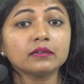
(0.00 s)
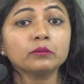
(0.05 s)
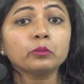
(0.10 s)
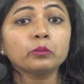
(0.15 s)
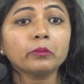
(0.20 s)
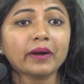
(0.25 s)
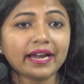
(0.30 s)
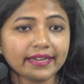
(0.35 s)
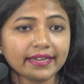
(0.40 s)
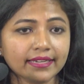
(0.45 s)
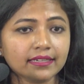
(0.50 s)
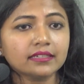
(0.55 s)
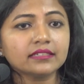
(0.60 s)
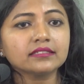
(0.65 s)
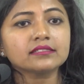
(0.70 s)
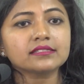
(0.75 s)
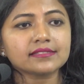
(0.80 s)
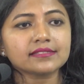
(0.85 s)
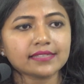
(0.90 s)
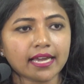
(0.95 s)

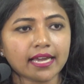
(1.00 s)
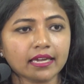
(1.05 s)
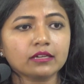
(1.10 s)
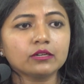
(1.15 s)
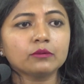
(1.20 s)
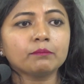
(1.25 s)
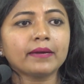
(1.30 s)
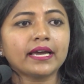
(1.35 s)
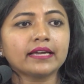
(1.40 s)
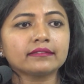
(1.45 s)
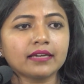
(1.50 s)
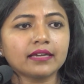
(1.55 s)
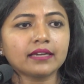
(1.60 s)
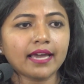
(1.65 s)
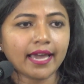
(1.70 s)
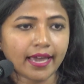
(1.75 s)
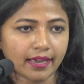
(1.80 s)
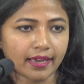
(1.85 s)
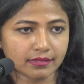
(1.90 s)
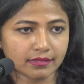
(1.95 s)
violent psychopath
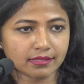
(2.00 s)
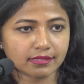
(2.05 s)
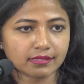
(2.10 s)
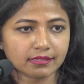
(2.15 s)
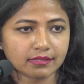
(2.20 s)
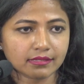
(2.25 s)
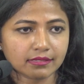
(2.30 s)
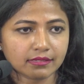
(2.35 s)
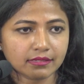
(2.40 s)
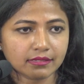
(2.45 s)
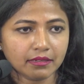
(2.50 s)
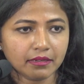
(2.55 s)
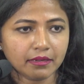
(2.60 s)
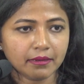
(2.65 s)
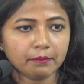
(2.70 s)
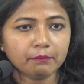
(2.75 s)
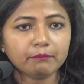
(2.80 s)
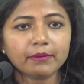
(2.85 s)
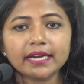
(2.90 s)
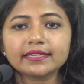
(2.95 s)
has.
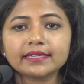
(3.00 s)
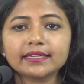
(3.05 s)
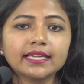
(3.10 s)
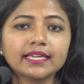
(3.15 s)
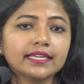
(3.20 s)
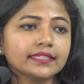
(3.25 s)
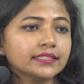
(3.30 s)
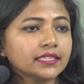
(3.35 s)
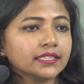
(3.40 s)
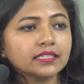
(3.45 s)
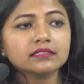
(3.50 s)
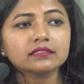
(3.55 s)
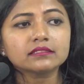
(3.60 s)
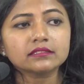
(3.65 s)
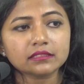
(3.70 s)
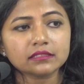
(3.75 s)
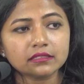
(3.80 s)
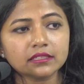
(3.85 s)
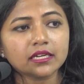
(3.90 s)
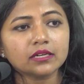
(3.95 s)
But he didn't
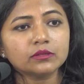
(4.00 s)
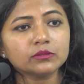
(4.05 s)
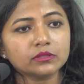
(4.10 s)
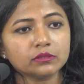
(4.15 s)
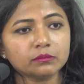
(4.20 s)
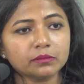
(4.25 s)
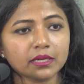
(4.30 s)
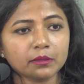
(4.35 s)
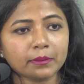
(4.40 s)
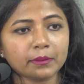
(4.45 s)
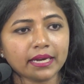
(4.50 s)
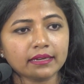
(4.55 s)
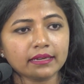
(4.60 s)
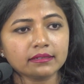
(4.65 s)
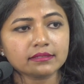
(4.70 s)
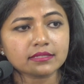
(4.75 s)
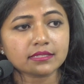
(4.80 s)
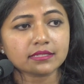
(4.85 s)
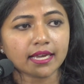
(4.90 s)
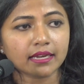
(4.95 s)
turn out to be a
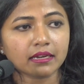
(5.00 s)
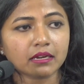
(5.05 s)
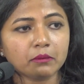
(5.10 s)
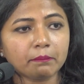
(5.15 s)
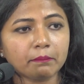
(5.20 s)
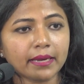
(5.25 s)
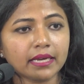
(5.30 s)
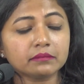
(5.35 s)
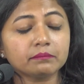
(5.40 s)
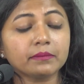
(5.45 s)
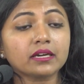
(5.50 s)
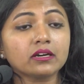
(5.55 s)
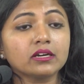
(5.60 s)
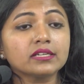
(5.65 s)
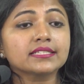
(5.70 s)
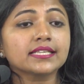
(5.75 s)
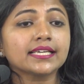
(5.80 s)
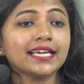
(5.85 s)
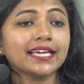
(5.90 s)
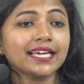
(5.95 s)
violent psychopath
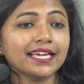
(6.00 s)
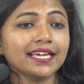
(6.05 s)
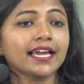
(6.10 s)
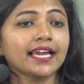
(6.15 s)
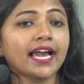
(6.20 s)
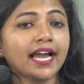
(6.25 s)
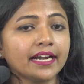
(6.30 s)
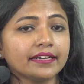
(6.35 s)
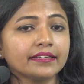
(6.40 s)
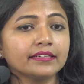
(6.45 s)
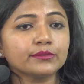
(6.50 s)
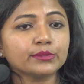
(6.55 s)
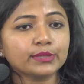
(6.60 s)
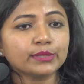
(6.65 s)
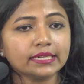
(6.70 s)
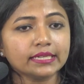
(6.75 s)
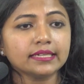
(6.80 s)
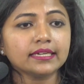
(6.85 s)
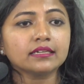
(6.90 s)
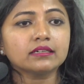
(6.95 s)
because he had a
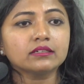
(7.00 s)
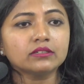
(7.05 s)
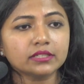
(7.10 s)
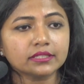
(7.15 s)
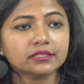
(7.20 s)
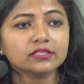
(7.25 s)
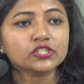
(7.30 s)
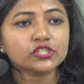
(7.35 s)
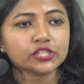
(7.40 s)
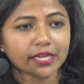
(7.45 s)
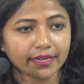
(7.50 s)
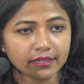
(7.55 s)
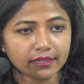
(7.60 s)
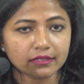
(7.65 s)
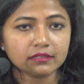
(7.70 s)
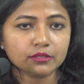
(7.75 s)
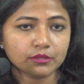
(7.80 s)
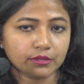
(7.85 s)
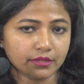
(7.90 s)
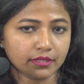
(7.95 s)
really good
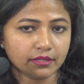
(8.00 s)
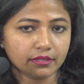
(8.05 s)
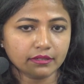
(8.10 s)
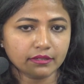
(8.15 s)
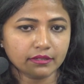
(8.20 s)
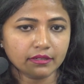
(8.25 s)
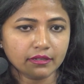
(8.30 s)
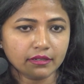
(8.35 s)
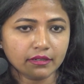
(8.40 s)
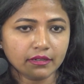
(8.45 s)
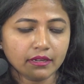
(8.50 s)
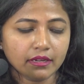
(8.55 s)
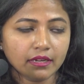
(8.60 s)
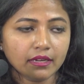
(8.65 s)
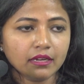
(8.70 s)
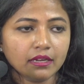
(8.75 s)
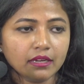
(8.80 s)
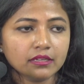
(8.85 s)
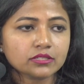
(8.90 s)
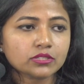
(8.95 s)
childhood.
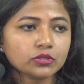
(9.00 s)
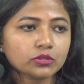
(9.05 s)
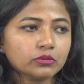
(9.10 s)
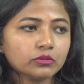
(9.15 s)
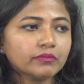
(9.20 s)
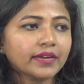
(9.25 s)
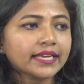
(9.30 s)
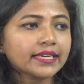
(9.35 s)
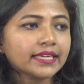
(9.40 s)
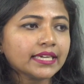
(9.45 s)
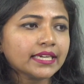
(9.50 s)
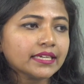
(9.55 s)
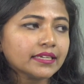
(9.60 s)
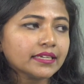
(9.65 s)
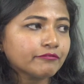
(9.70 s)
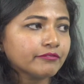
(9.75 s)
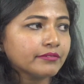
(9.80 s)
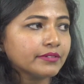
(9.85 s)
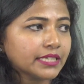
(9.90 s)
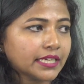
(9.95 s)
So when
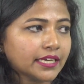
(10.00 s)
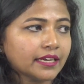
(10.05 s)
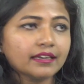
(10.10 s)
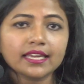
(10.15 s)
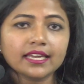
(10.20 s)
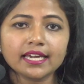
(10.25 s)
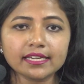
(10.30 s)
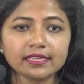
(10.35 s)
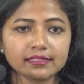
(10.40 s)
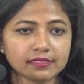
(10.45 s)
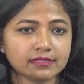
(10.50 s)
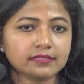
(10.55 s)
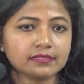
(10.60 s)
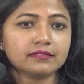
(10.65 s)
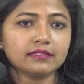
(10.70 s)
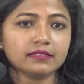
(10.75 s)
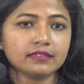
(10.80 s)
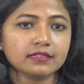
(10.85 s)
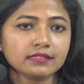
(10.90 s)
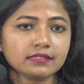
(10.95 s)
he realized
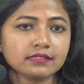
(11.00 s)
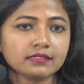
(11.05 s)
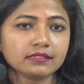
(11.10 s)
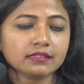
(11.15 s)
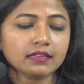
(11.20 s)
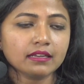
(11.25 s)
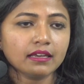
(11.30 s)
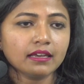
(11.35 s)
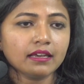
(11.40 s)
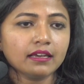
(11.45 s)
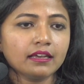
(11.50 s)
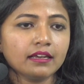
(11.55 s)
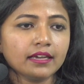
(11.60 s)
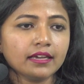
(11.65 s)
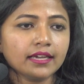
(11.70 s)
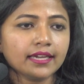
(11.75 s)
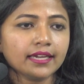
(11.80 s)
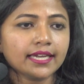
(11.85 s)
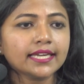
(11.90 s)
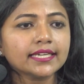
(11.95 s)
this,
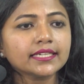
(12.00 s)
he